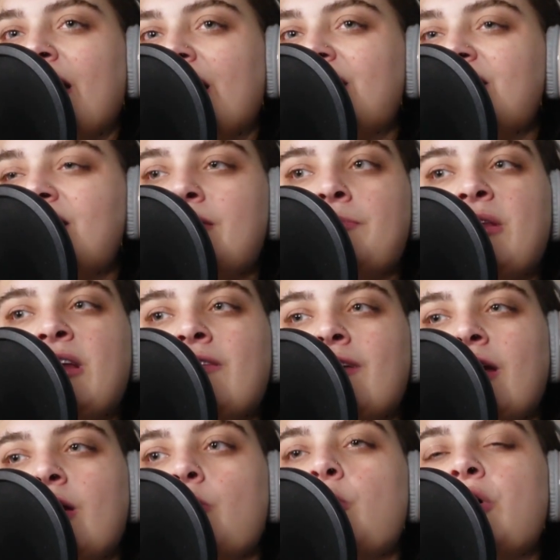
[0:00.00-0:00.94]
it's something
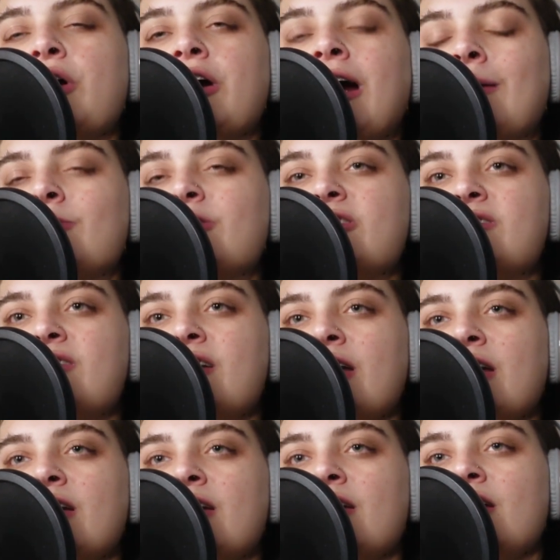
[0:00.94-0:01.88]
like where I'm just
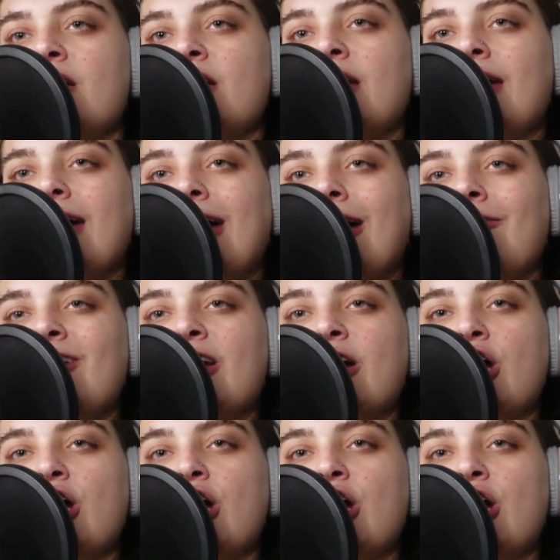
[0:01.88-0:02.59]
like having a